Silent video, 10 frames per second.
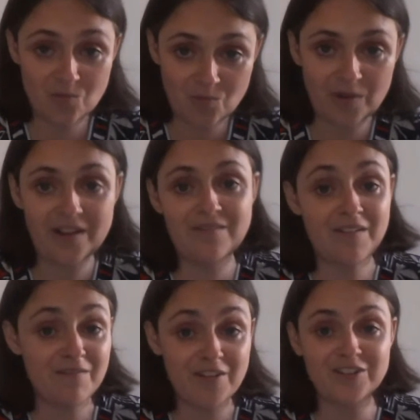
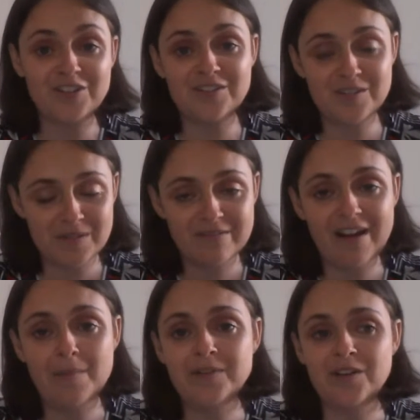Whatever virtues you
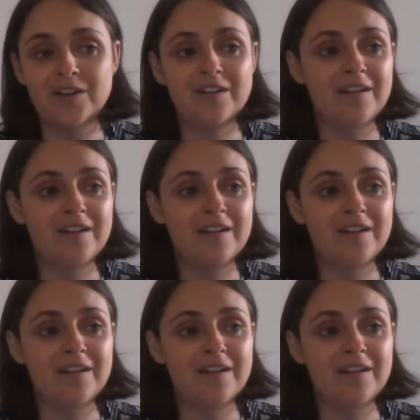ascribe to her,